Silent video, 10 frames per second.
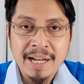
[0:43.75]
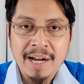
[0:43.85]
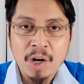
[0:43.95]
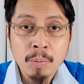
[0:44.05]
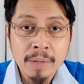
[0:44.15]

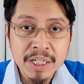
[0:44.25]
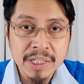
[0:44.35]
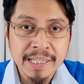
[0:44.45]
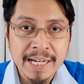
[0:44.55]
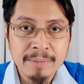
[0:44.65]
how much
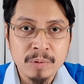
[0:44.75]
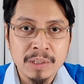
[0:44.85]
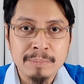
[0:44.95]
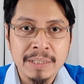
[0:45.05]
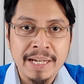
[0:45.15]
time will
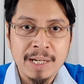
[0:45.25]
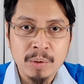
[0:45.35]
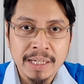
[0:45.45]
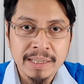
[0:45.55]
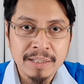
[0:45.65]
be
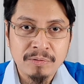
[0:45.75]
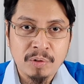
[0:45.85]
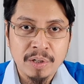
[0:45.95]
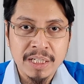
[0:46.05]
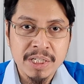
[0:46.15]
allocated
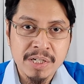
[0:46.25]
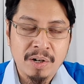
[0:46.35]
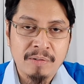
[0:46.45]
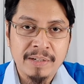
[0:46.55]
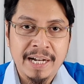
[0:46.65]
for each
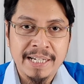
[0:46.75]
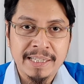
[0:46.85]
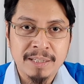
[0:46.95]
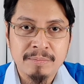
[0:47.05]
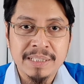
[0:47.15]
of the
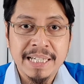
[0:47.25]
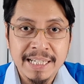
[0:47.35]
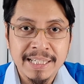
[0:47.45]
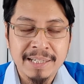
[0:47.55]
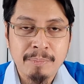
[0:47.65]
items
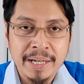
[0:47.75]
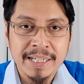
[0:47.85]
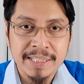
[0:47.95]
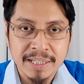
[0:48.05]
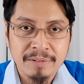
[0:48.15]
in the plan
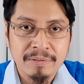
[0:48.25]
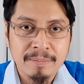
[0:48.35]
itself.